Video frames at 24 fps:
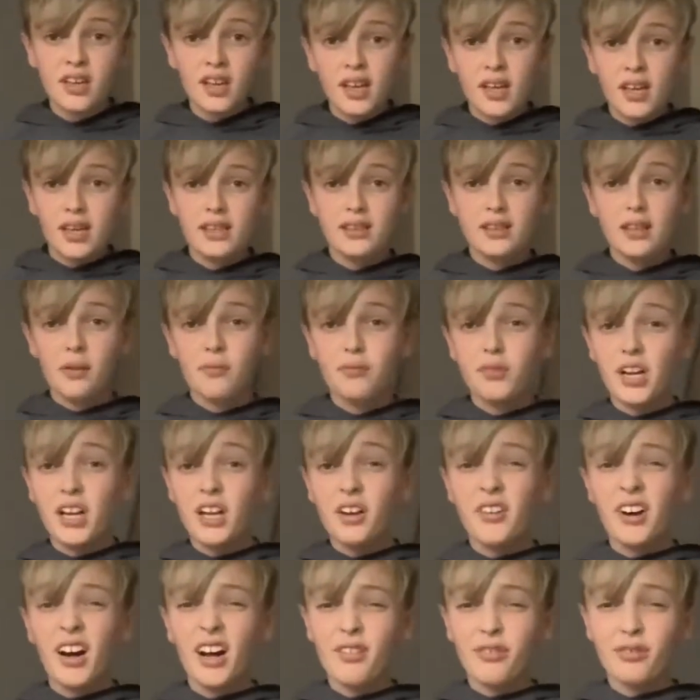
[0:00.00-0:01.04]
He done really
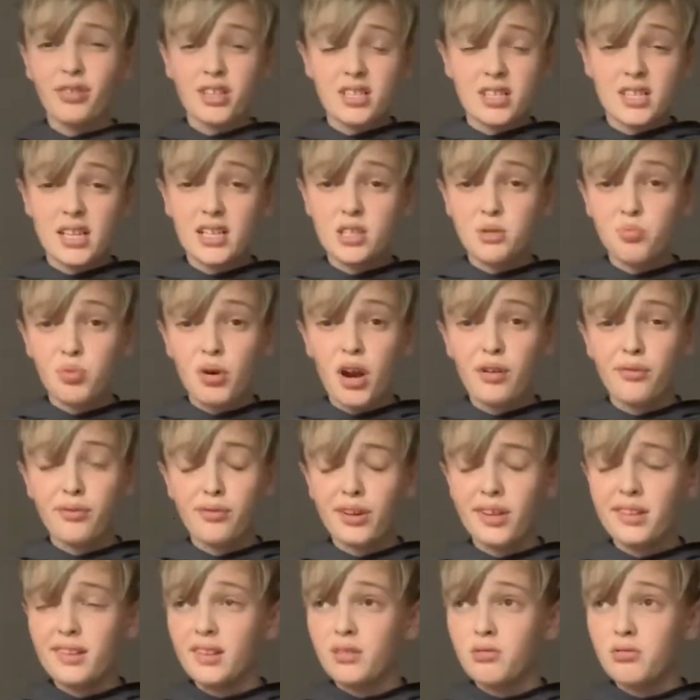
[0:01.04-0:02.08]
well for us against
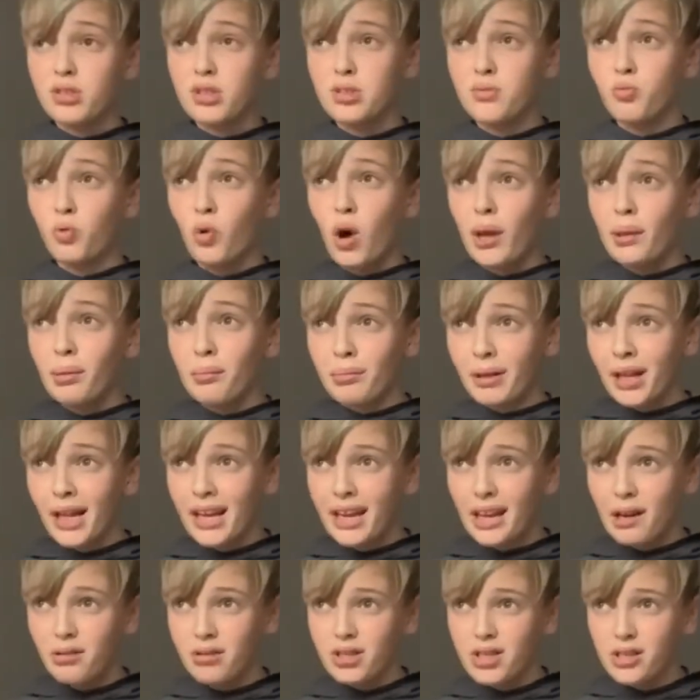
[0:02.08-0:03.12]
Brentford. He was one player
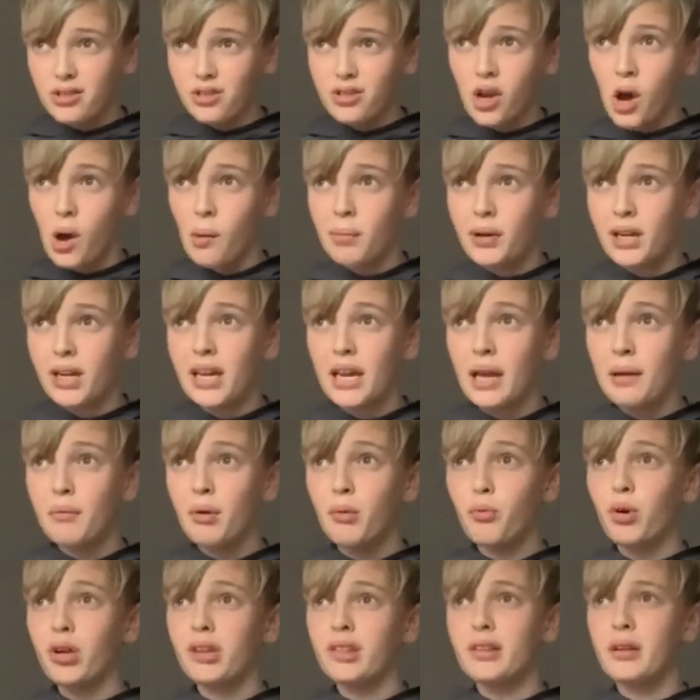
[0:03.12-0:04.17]
that was on top of the game and
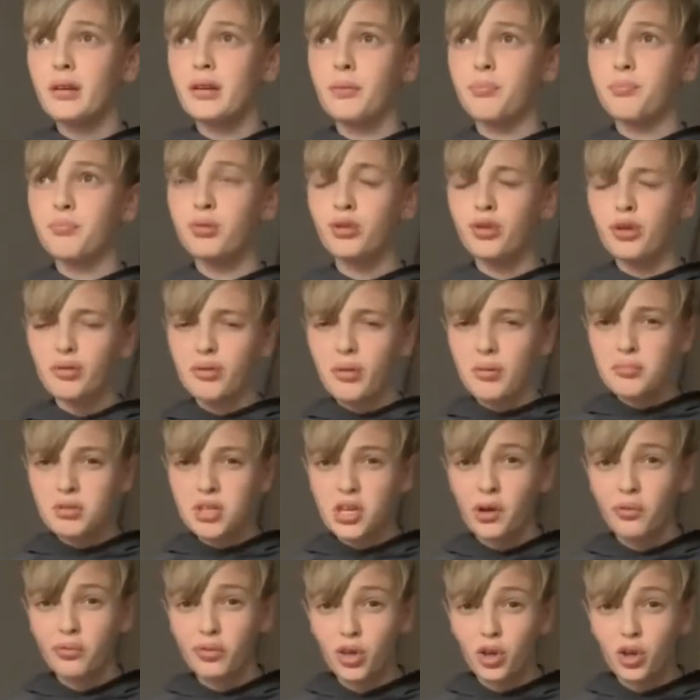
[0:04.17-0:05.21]
wanted to prove
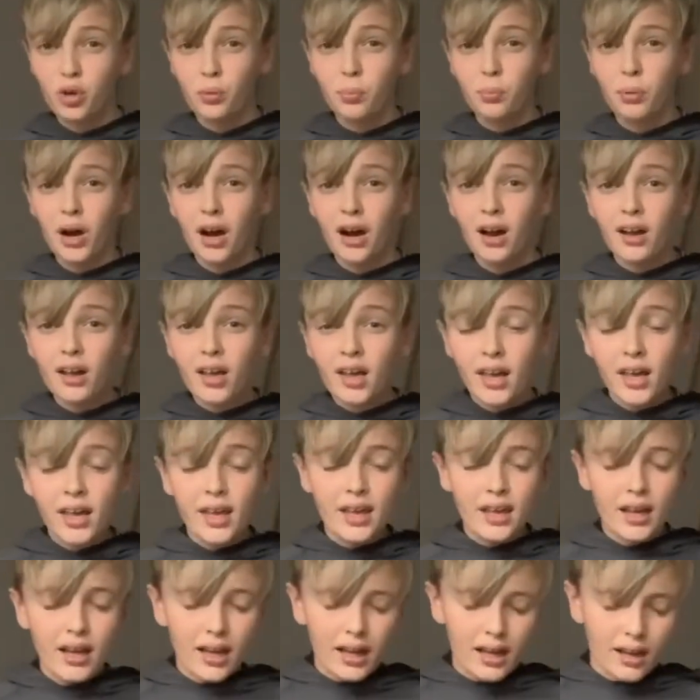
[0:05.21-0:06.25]
himself to Cooper.
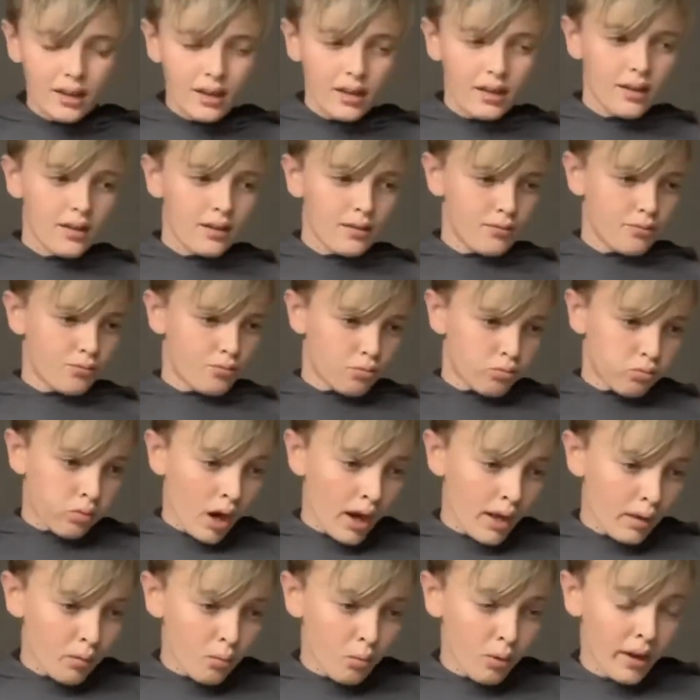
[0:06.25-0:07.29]

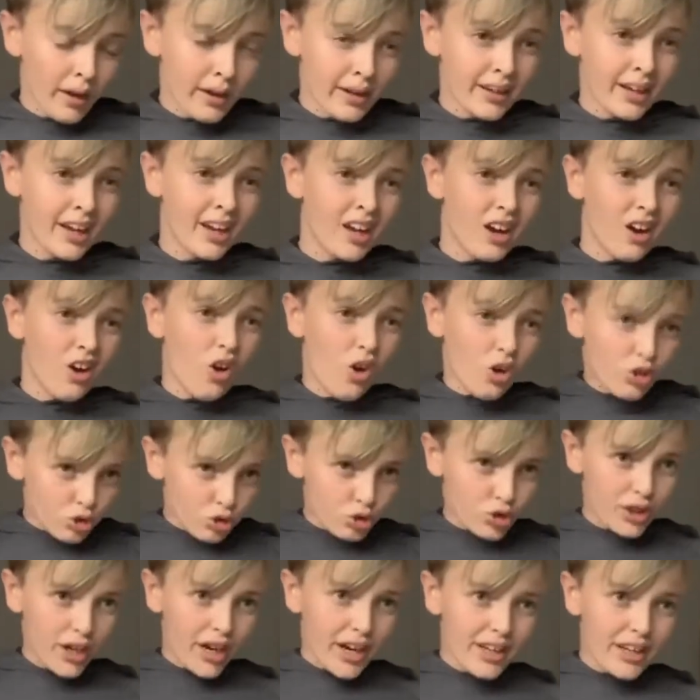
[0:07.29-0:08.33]
Right wing,
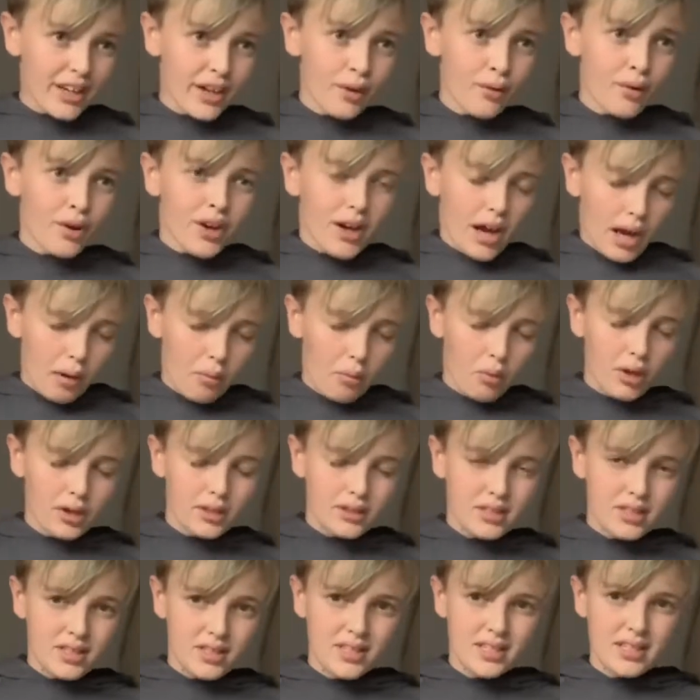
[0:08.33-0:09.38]
Andreu, I want
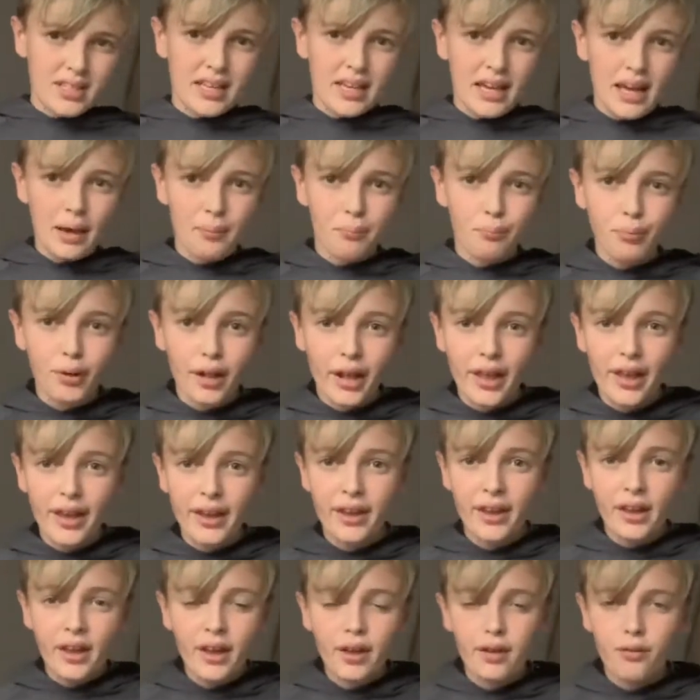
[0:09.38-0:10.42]
to see him play
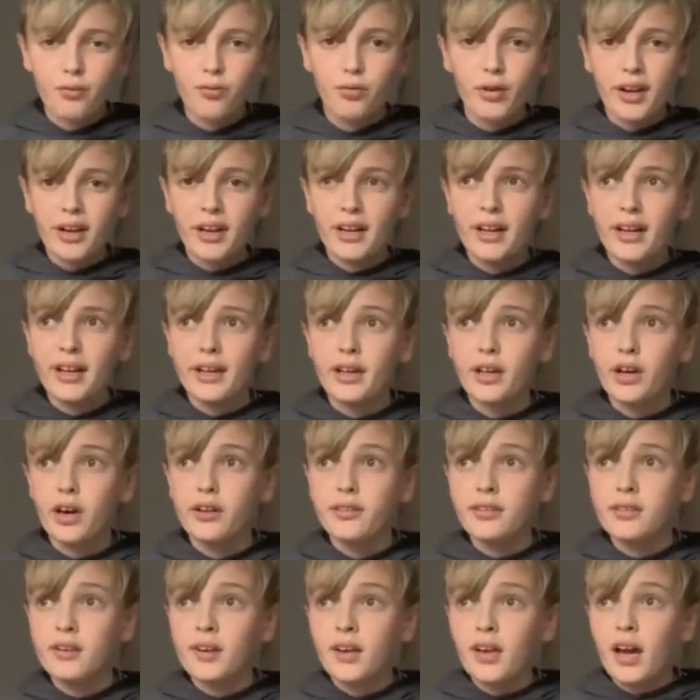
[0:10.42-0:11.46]
really good.
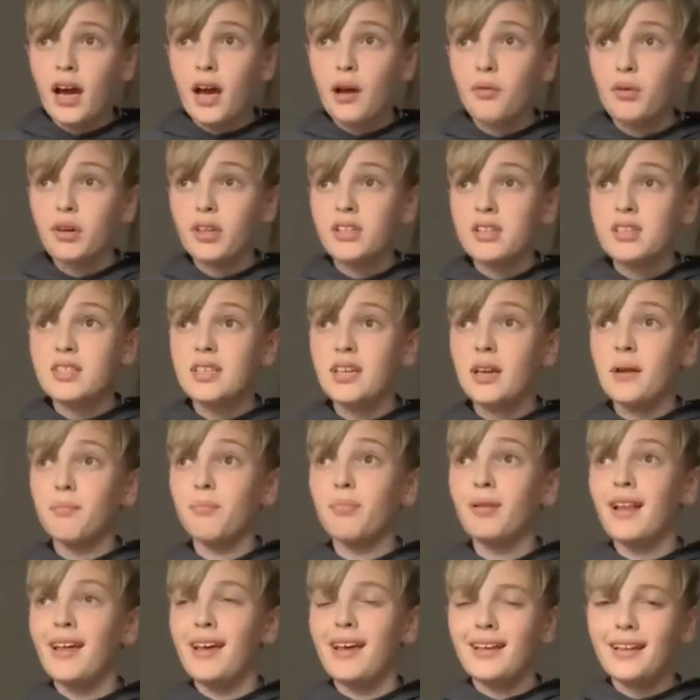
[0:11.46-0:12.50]
I want to see him
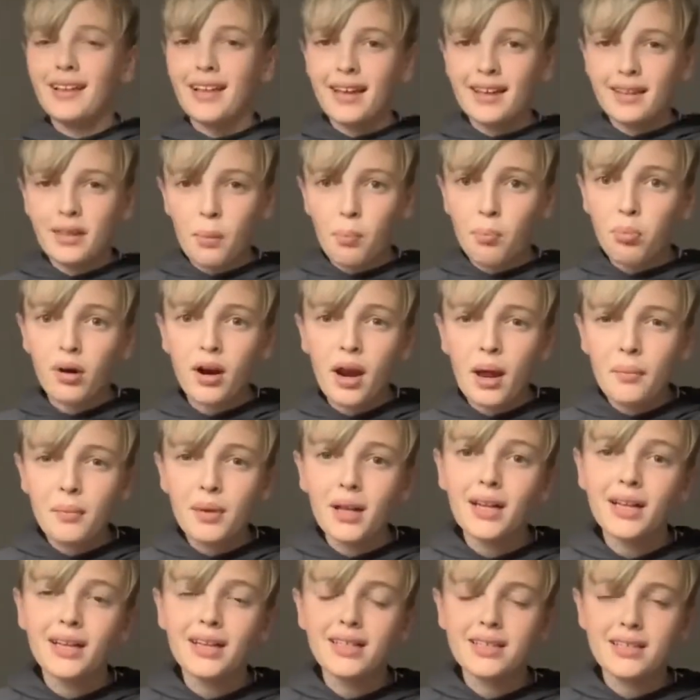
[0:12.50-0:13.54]
play like the Premier
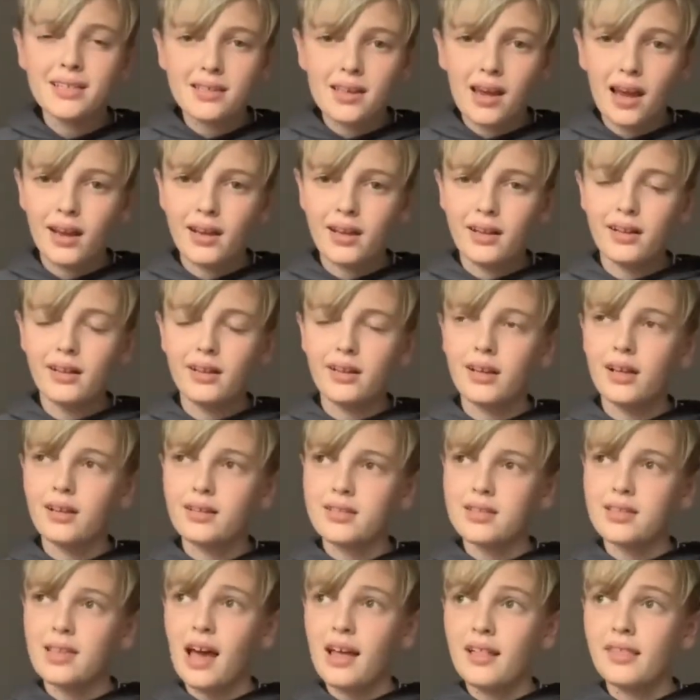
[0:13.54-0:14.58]
League uh,
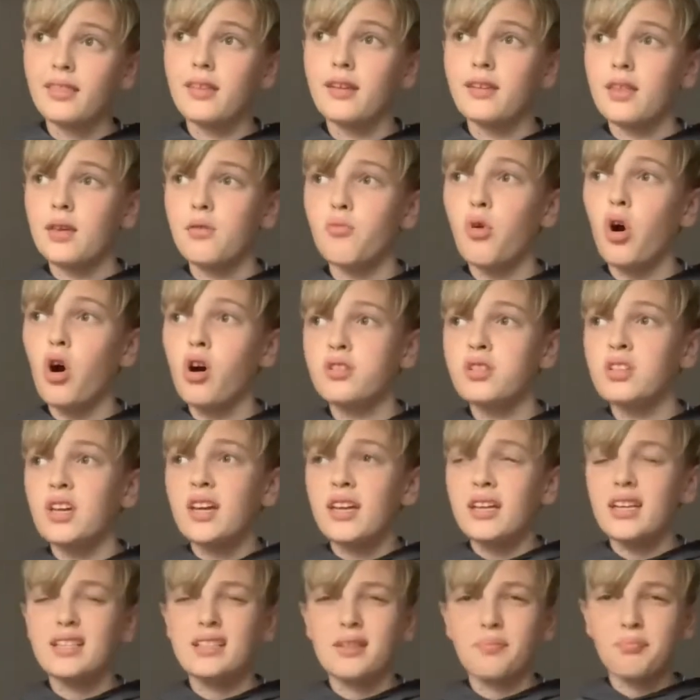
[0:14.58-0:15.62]
standard he was.
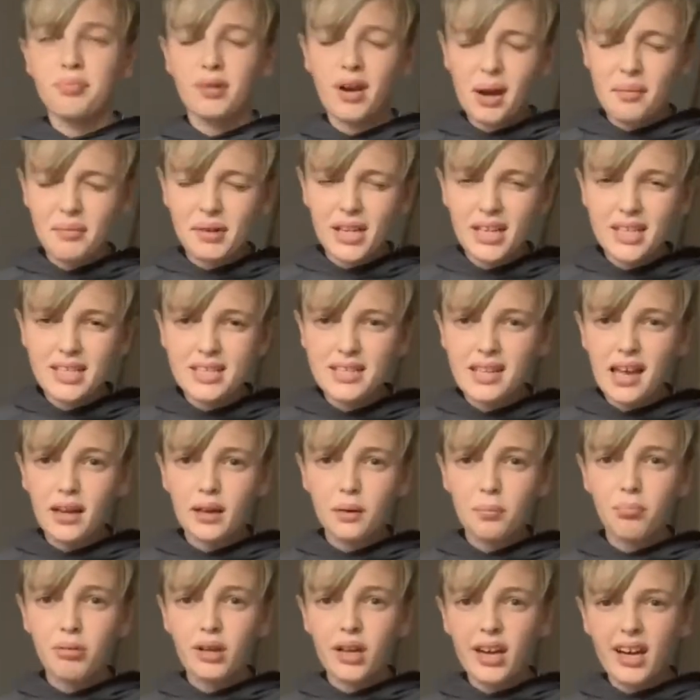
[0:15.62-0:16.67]
He's a Premier League standard
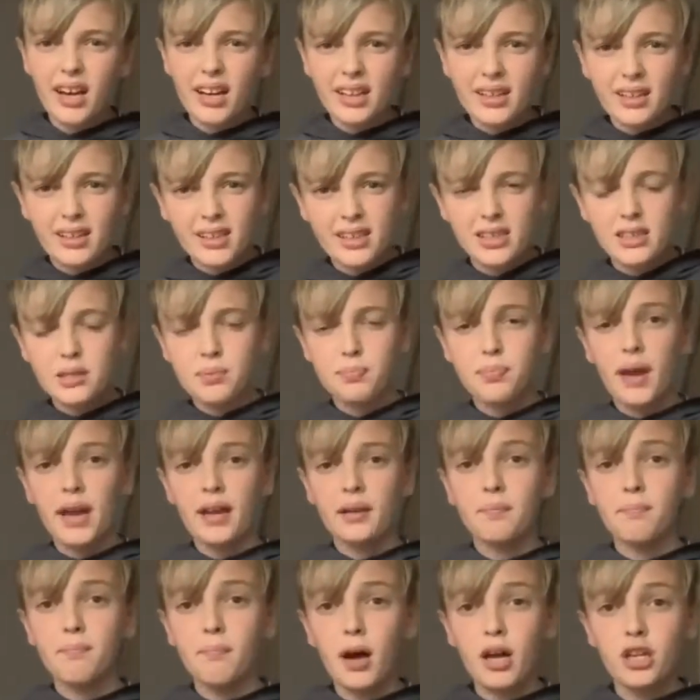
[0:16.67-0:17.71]
player. I expect
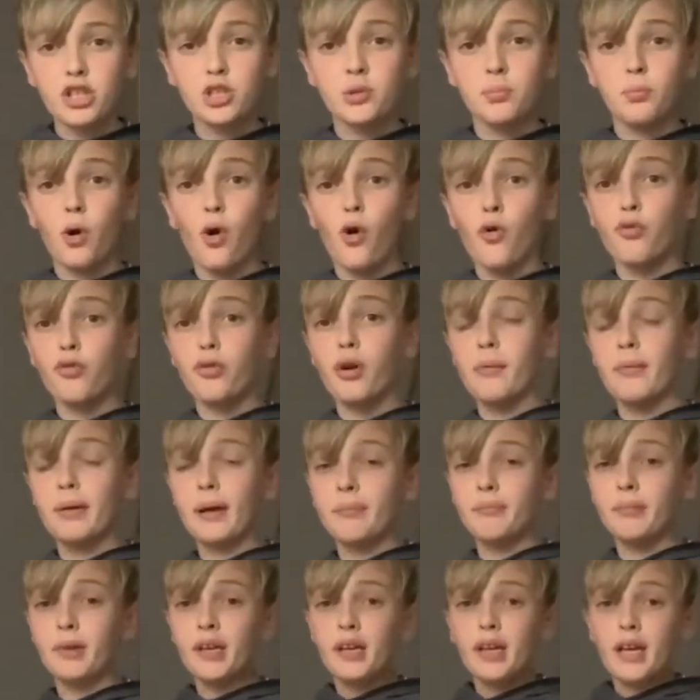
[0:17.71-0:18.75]
much more from him.